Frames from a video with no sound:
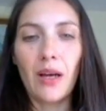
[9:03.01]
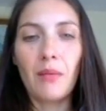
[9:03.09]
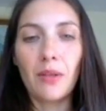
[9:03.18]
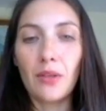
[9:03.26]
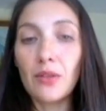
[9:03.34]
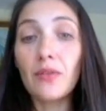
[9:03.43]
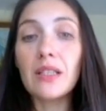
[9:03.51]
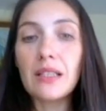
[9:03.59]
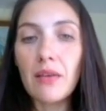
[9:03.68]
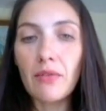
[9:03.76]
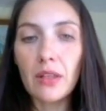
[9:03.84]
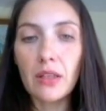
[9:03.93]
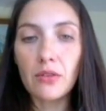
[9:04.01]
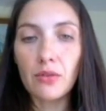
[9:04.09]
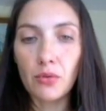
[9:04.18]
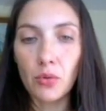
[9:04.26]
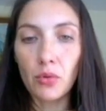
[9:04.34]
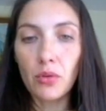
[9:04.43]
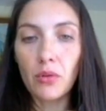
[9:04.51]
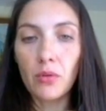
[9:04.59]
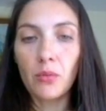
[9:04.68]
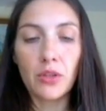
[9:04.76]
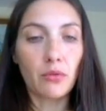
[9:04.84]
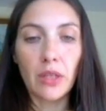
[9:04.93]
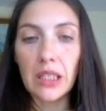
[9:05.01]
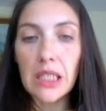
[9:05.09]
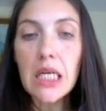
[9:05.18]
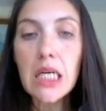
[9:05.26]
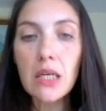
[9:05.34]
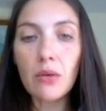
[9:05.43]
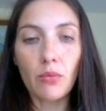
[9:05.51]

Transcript: because of the 7-letter rule, we don't write U,